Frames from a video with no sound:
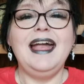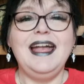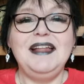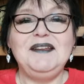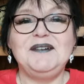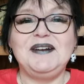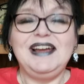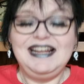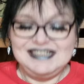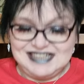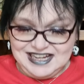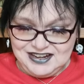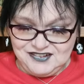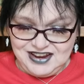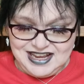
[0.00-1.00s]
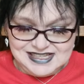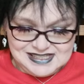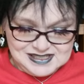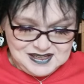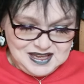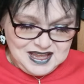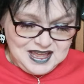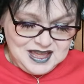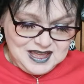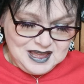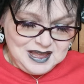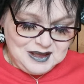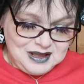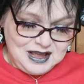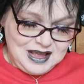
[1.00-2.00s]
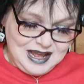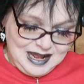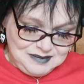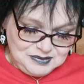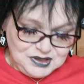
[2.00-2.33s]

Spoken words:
Anyway, I digress. I'm